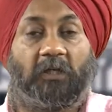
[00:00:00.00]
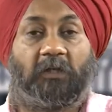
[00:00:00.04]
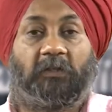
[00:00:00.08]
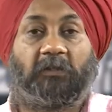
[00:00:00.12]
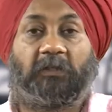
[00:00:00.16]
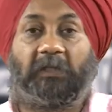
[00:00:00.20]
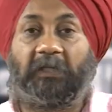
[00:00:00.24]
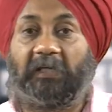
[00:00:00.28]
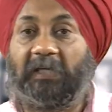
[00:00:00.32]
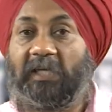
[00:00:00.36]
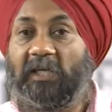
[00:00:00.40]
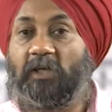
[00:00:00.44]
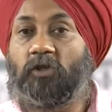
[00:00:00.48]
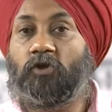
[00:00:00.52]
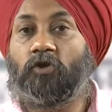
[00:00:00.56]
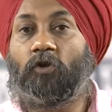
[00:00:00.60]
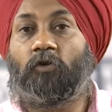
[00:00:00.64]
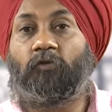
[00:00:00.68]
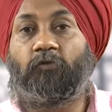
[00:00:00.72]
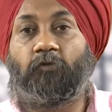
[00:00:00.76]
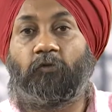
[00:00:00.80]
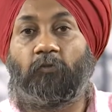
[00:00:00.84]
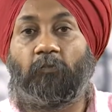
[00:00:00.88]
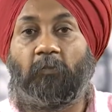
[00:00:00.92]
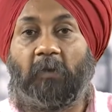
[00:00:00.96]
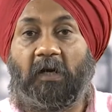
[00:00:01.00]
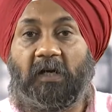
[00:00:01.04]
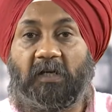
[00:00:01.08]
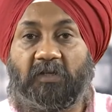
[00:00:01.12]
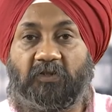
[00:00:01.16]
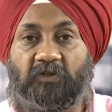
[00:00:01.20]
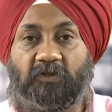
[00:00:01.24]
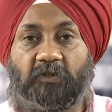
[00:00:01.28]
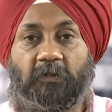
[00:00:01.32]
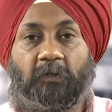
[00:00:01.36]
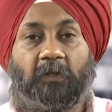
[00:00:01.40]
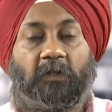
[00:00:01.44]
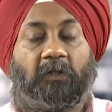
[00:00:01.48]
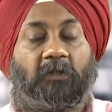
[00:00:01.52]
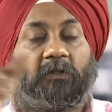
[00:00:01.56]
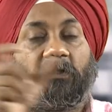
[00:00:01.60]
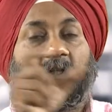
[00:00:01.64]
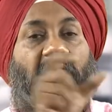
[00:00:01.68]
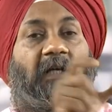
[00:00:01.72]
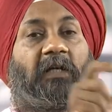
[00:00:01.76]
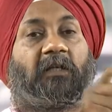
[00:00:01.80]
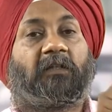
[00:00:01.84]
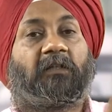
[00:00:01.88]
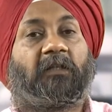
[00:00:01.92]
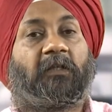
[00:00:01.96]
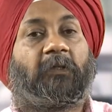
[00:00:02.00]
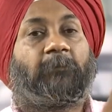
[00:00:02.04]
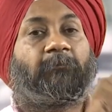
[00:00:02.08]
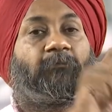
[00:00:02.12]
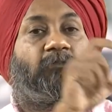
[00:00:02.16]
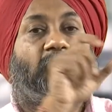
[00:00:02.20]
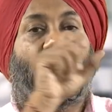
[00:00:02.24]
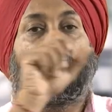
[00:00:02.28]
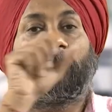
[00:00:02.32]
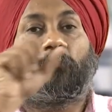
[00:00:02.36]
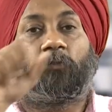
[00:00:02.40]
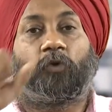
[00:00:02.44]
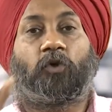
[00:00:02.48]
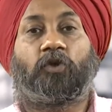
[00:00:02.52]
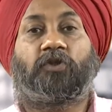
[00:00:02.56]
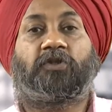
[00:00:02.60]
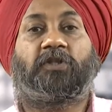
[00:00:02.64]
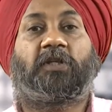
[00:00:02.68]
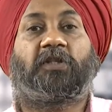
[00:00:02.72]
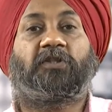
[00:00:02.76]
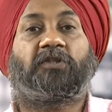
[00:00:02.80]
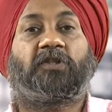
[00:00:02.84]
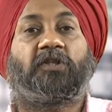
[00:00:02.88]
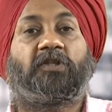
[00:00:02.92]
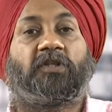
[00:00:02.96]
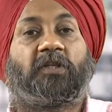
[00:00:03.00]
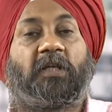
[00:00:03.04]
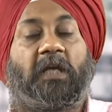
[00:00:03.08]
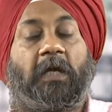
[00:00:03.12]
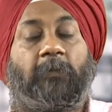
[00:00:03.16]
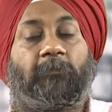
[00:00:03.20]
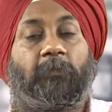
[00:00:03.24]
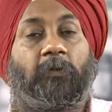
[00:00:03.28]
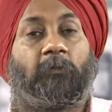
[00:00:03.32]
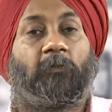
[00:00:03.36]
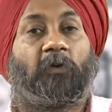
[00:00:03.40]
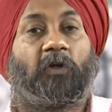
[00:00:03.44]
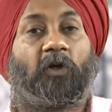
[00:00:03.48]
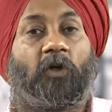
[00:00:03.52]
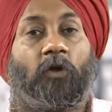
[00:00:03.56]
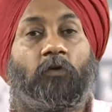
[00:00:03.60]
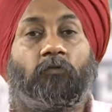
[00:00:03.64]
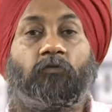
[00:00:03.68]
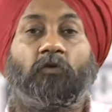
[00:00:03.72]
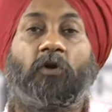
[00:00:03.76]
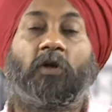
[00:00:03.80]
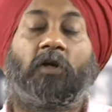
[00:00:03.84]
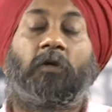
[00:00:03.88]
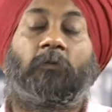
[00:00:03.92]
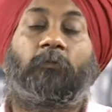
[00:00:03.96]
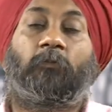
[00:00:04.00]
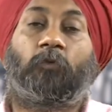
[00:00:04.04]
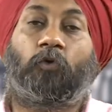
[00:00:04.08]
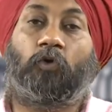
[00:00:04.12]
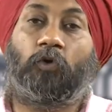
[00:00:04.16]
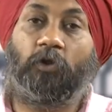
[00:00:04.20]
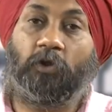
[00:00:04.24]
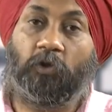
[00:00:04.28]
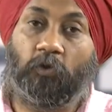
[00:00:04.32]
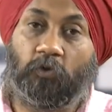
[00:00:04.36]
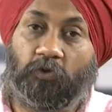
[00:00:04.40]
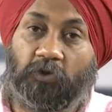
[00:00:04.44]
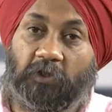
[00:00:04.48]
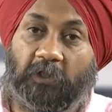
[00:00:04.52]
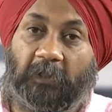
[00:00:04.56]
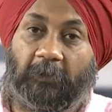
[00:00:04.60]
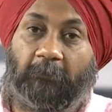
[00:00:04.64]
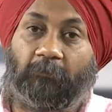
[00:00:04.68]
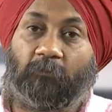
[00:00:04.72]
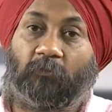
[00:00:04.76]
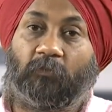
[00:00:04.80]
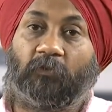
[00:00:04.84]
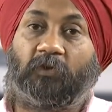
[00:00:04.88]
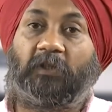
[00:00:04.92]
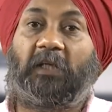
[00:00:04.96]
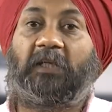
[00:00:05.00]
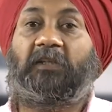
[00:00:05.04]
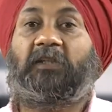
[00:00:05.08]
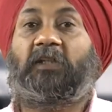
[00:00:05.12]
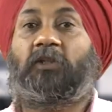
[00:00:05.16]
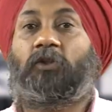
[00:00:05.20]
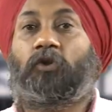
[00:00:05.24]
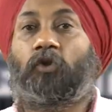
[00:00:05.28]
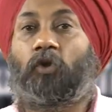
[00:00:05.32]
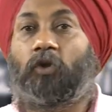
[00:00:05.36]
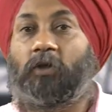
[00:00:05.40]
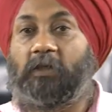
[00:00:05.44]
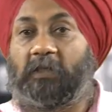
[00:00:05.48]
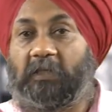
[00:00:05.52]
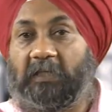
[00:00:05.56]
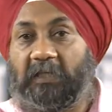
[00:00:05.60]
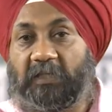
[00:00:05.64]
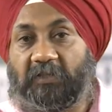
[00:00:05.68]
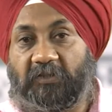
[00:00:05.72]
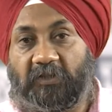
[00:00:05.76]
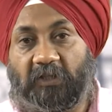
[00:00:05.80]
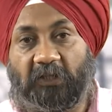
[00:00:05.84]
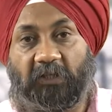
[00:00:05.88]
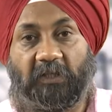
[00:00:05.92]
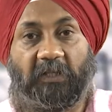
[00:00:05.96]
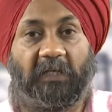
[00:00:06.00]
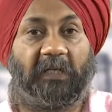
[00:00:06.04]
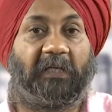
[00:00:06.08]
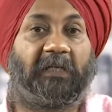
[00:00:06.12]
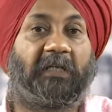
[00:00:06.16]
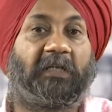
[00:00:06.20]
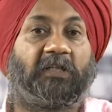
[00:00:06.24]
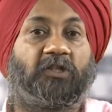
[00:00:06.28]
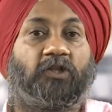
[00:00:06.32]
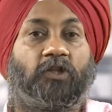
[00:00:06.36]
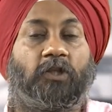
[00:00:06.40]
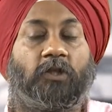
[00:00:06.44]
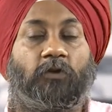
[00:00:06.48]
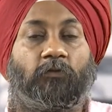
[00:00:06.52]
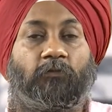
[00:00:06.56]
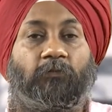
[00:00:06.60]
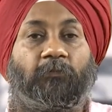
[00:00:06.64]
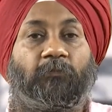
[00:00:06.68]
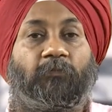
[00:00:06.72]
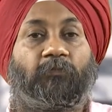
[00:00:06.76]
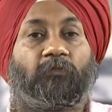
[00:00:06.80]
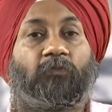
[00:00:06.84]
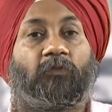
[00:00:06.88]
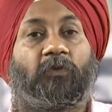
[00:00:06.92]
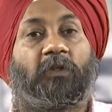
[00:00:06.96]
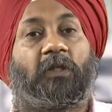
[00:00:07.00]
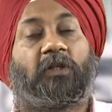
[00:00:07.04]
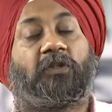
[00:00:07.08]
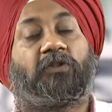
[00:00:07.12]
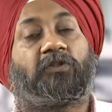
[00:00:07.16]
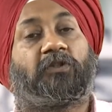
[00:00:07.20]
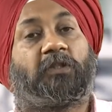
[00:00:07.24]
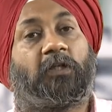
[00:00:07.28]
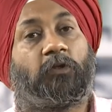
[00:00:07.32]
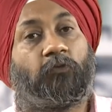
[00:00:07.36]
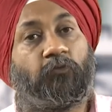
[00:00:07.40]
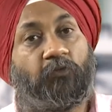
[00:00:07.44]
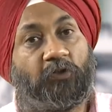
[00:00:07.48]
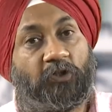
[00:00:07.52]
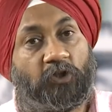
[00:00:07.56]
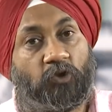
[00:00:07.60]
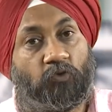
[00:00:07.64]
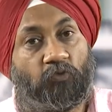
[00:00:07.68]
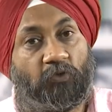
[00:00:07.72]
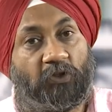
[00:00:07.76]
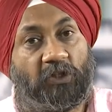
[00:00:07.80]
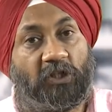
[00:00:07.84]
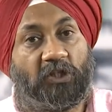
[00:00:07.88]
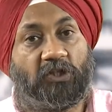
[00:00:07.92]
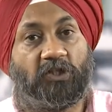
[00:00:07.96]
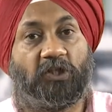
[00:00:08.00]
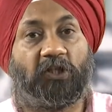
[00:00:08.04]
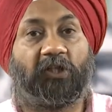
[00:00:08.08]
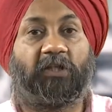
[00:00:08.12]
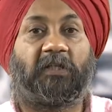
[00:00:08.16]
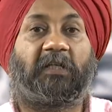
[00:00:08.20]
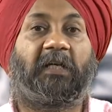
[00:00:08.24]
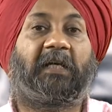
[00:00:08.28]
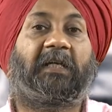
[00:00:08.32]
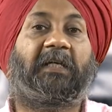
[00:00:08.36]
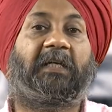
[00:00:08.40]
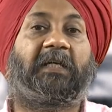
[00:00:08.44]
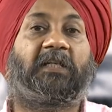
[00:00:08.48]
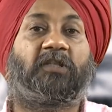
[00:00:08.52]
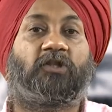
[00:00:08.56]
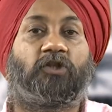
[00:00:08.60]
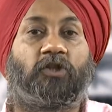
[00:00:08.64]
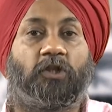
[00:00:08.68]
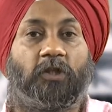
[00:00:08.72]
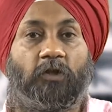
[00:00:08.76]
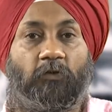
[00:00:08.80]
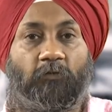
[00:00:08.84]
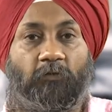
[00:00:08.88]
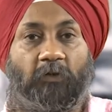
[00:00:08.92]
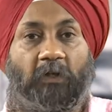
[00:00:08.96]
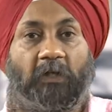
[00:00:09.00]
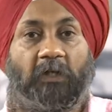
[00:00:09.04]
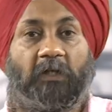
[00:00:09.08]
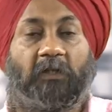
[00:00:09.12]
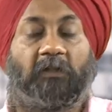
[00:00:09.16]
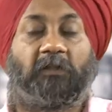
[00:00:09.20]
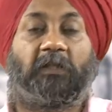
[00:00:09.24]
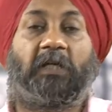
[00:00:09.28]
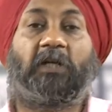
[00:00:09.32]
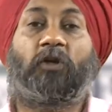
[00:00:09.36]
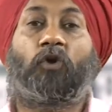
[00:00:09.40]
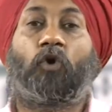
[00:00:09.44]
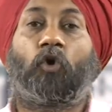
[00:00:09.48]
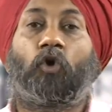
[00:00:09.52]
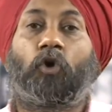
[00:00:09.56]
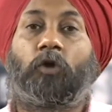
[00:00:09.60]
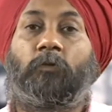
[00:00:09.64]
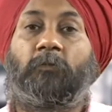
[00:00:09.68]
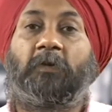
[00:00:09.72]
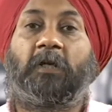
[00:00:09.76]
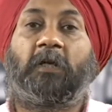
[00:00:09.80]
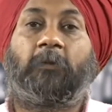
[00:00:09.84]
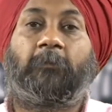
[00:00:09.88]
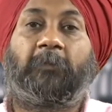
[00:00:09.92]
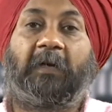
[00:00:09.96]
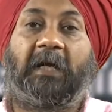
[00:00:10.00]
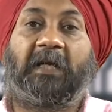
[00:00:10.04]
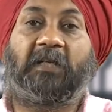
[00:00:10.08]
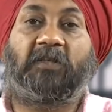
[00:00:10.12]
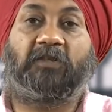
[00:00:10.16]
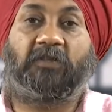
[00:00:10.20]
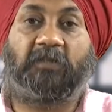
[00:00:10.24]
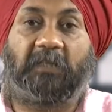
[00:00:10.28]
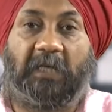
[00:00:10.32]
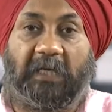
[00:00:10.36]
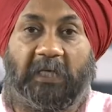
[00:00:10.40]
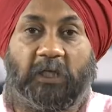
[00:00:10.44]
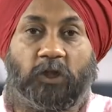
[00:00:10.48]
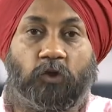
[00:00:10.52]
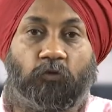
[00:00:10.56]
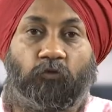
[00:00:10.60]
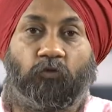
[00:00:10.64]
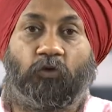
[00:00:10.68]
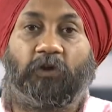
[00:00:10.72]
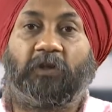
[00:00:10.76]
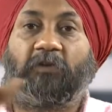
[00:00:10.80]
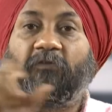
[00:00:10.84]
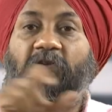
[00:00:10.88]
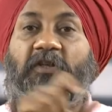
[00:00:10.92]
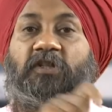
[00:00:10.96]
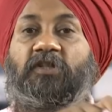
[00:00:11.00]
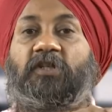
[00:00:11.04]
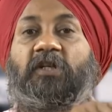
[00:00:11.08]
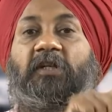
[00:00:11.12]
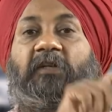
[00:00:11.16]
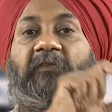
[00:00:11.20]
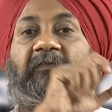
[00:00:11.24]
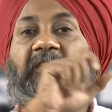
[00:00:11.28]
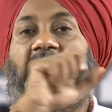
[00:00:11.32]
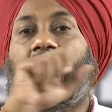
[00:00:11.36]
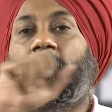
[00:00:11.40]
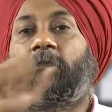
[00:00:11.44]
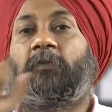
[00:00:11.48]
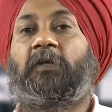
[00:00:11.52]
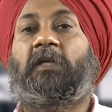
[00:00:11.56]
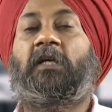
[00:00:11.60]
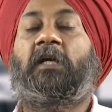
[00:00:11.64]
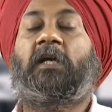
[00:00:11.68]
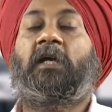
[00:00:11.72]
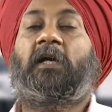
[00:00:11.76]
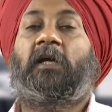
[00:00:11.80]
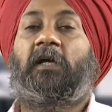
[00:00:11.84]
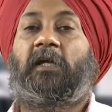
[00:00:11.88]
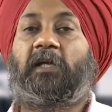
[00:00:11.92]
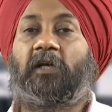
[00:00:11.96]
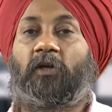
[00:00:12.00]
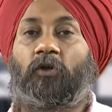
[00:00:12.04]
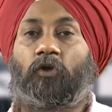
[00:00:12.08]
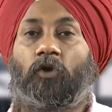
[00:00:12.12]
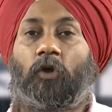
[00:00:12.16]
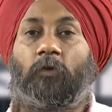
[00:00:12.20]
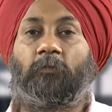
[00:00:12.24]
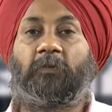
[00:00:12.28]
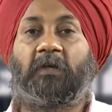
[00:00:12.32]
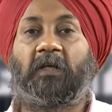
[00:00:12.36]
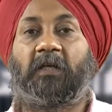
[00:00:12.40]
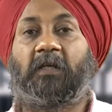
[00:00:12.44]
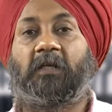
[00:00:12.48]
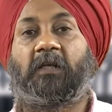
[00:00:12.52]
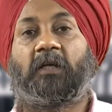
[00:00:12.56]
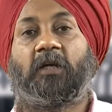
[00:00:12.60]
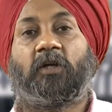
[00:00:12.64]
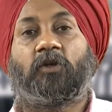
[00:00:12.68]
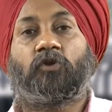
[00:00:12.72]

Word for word: The range of mass that the process is capable of producing, then the tolerance it can achieve, the surface finish it can achieve, the economic batch size for which it will be economical.